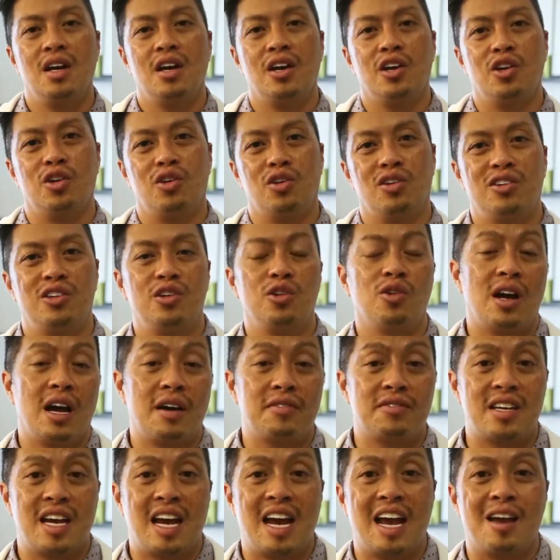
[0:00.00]
you're, you you do not
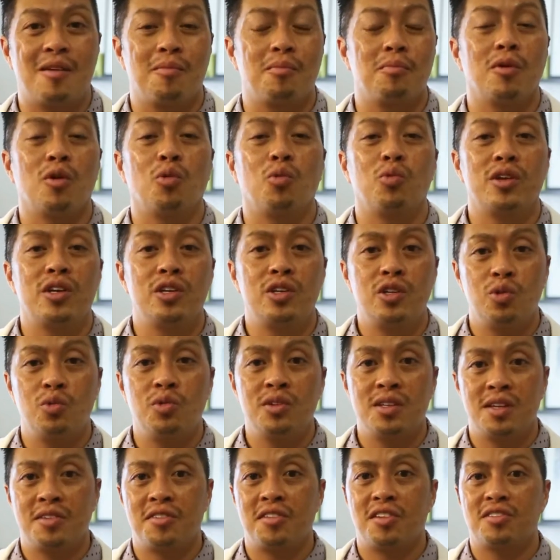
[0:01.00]
have time. But when you're
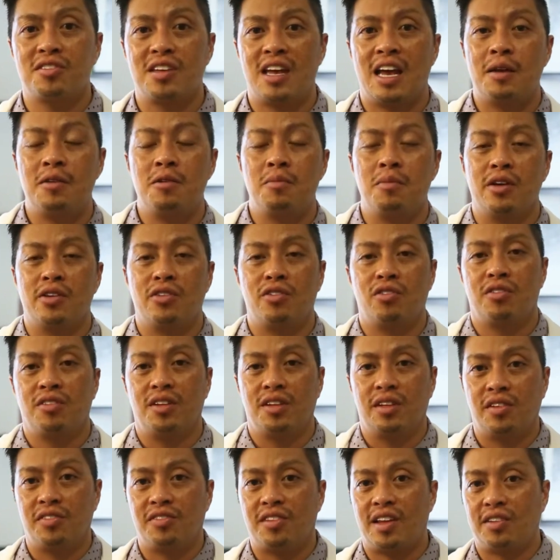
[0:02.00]
doing this exam, you make sure that
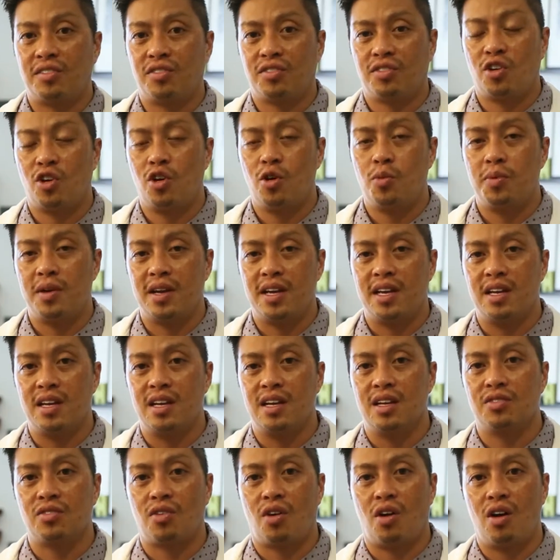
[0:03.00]
the stethoscope
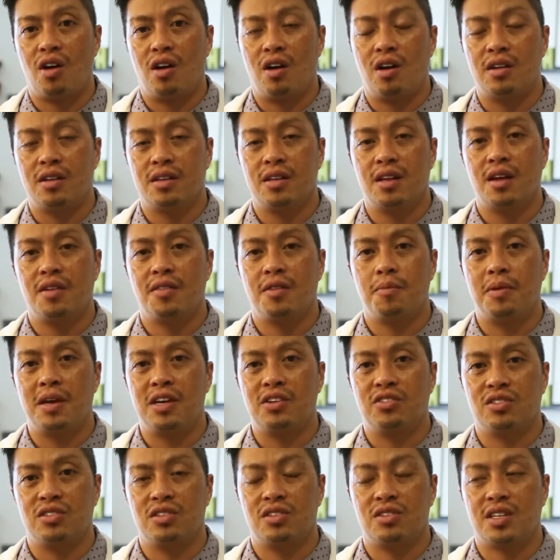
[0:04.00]
is on the
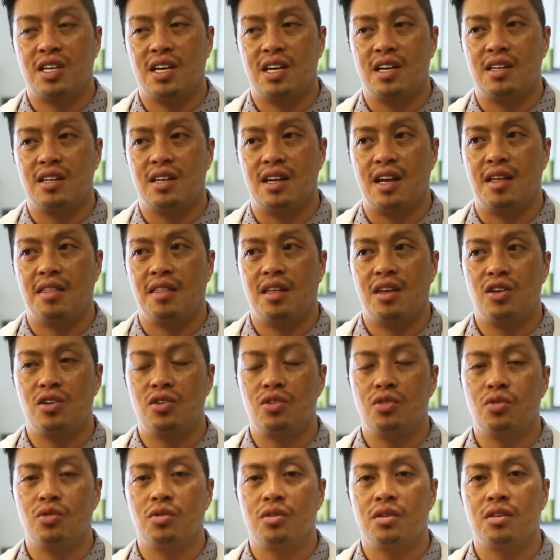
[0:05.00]
patient's skin and then
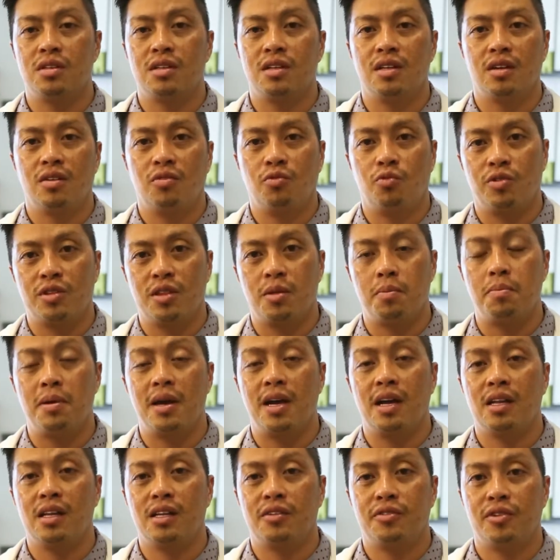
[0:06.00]
you do it with the
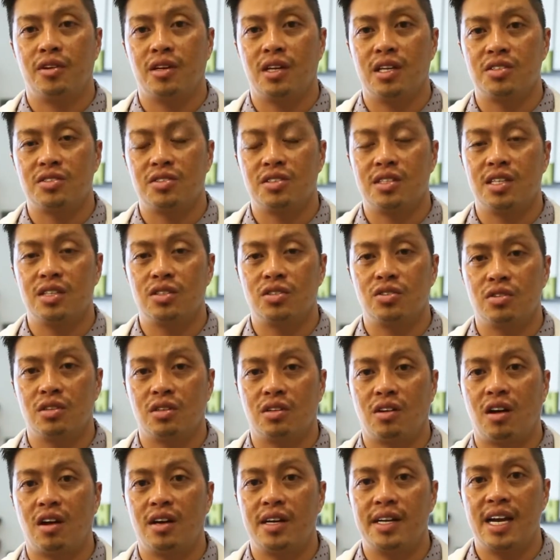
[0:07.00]
bell if you're listening to the
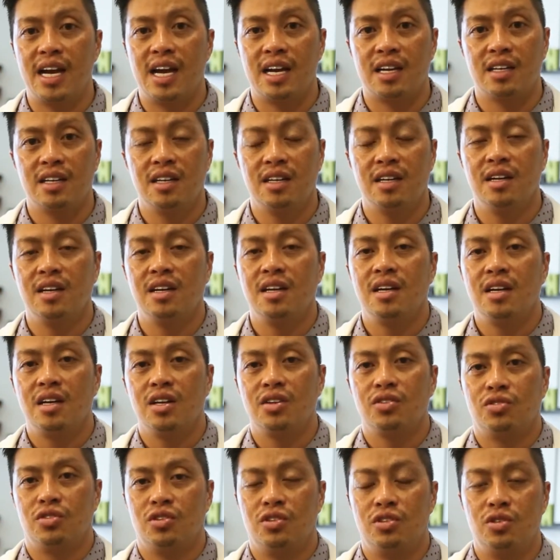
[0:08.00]
cardiac.
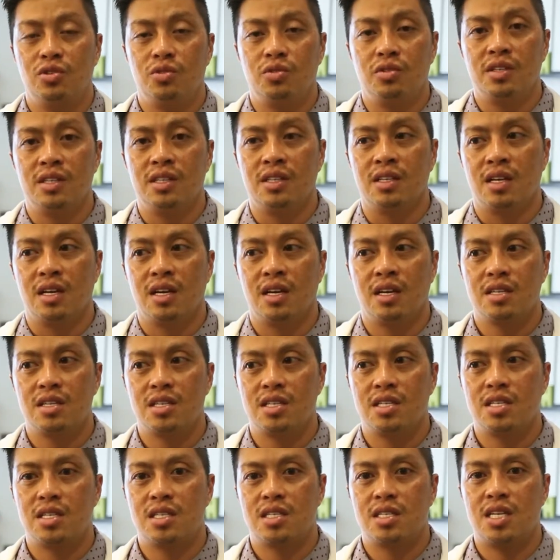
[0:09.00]
So you're doing
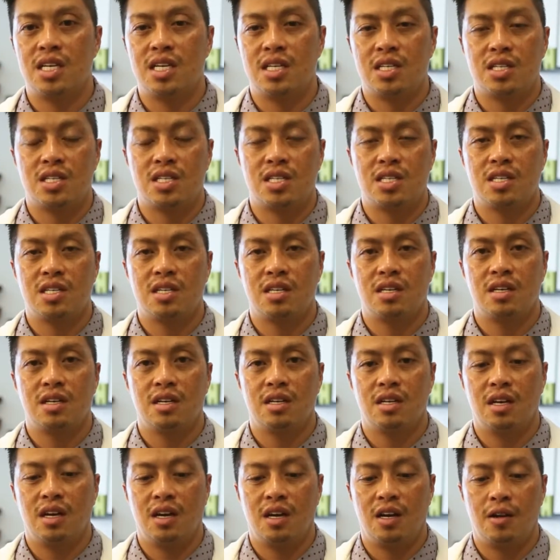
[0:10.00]
six,
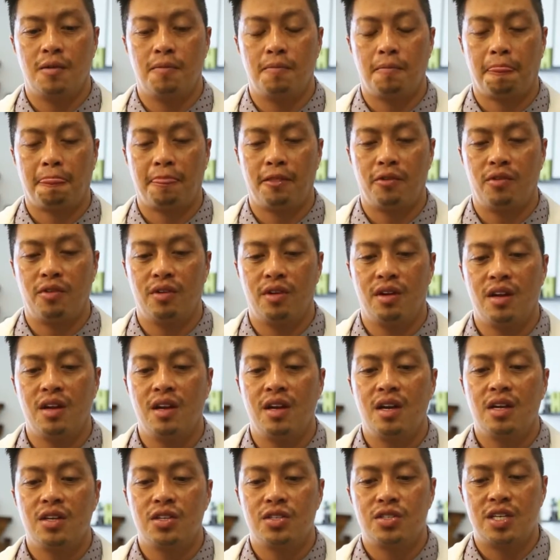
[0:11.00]
um,
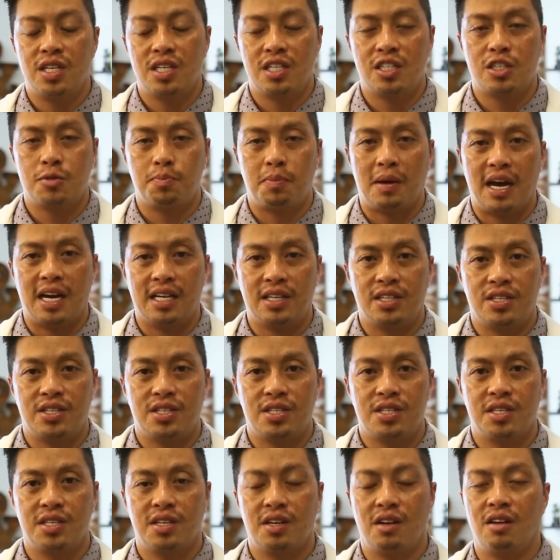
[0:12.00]
six
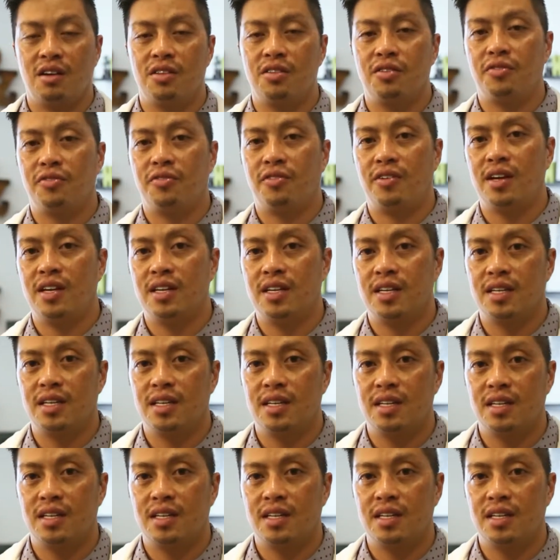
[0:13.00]
spots on the front